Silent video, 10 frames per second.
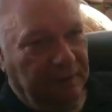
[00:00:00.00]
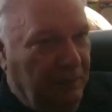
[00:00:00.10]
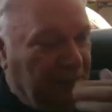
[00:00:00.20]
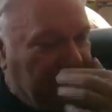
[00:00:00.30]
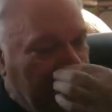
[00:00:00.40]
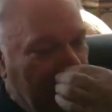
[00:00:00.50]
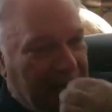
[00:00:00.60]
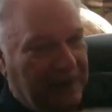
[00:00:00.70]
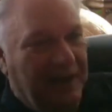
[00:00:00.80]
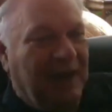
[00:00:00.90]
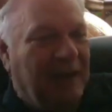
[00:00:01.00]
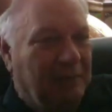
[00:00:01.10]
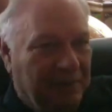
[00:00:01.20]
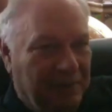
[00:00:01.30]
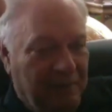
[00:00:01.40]
though is not
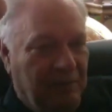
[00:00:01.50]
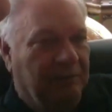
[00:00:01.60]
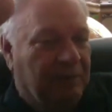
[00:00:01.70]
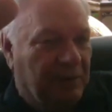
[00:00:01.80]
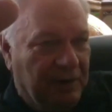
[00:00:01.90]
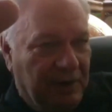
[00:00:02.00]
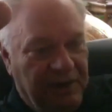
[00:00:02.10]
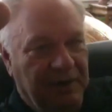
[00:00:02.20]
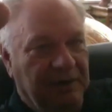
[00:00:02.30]
named overtly